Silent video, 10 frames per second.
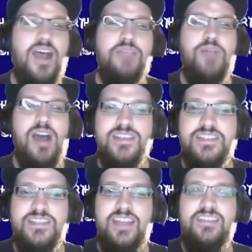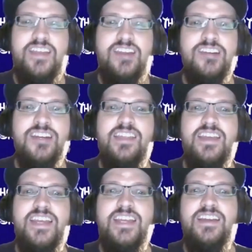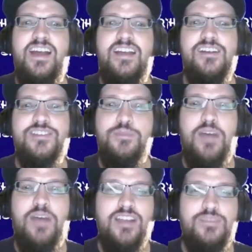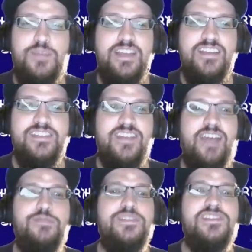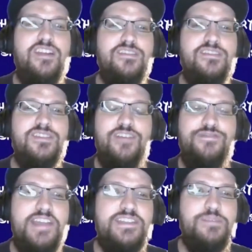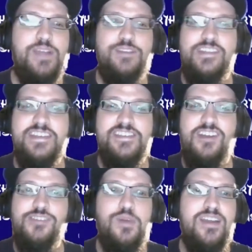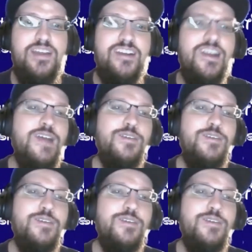paused to get dinner, and then I also paused because I was starting fights about this on Twitter,